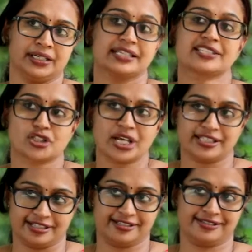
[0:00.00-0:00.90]
The
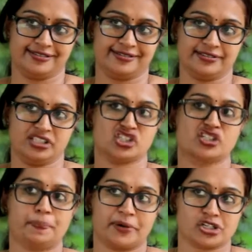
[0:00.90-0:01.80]
stress, this
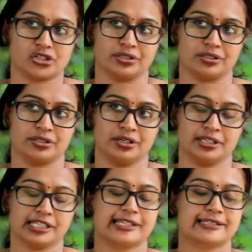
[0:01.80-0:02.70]
depression,
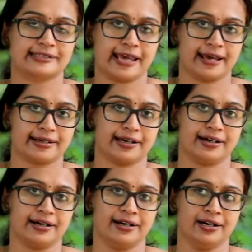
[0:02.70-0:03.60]
this
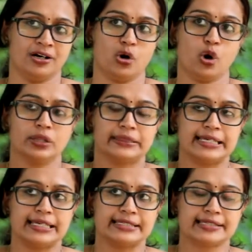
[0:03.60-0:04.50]
hysteria, all
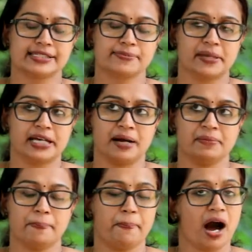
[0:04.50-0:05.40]
these has
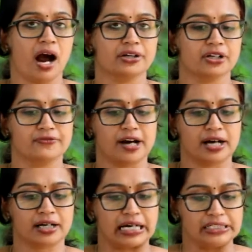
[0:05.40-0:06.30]
become a part of
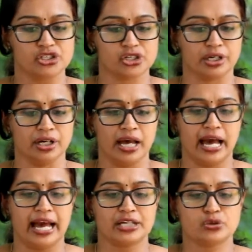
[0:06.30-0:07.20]
our culture.
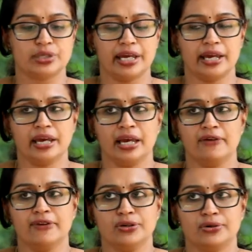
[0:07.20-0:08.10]
And today,
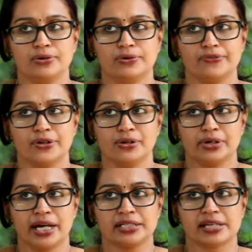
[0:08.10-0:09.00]
if you
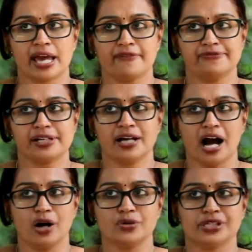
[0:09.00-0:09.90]
look at every
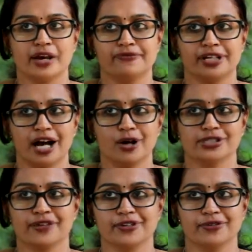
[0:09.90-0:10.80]
house,
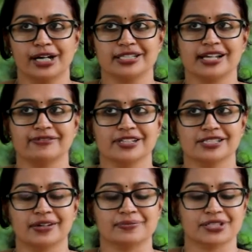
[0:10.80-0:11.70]
everyone
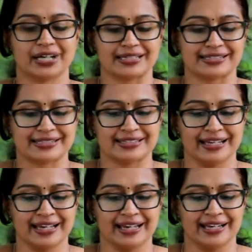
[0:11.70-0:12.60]
suffers from stress.
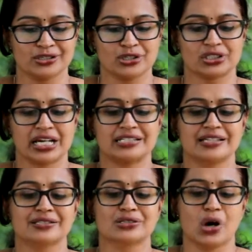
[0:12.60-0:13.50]
So stress
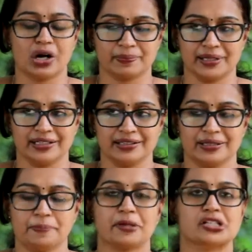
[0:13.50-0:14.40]
is normal,
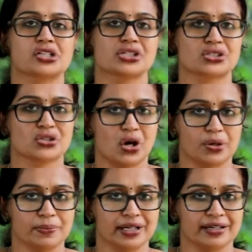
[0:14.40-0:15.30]
depression is
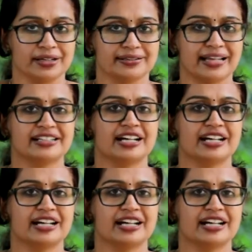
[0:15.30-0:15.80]
normal. That